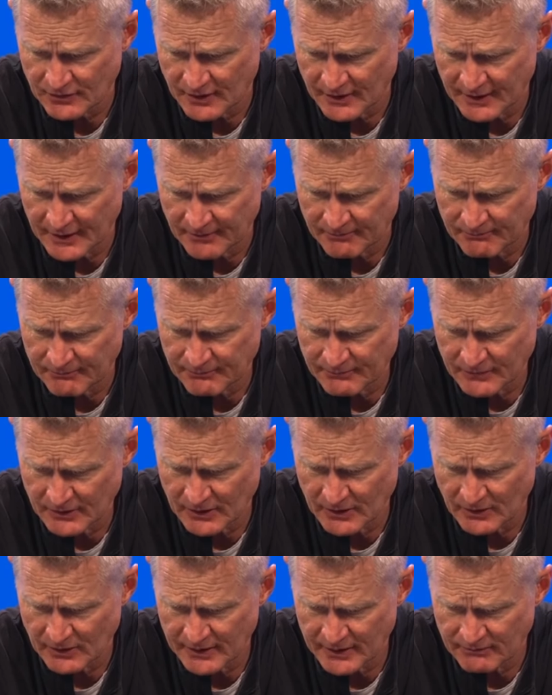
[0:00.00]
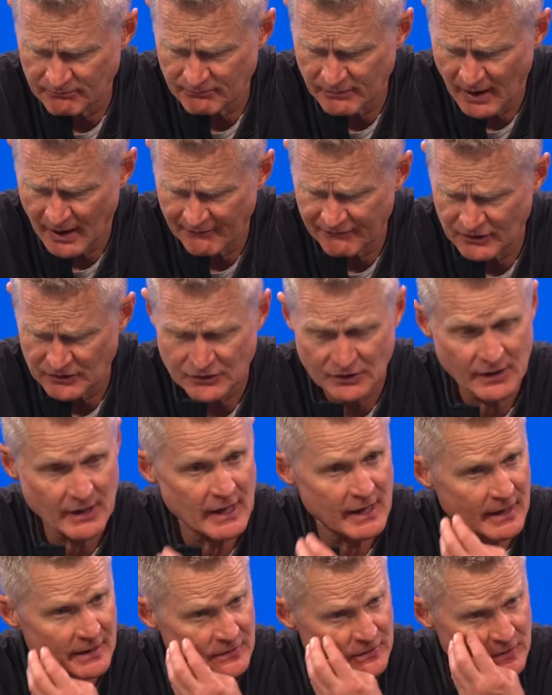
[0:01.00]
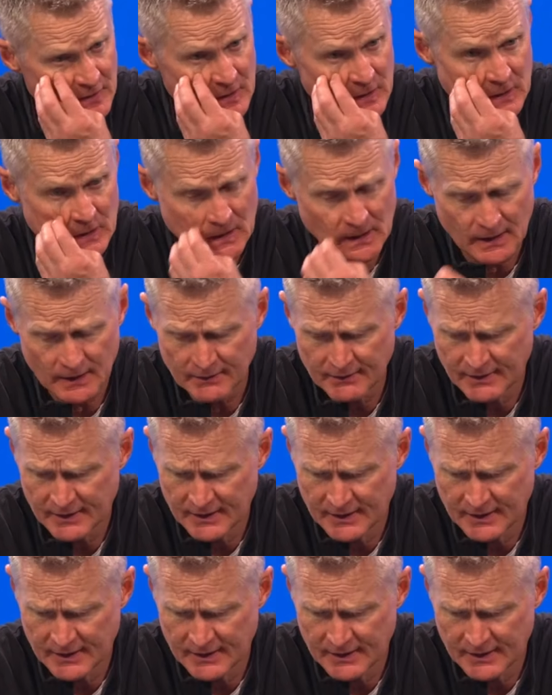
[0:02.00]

Um, you know, he obviously has the uh,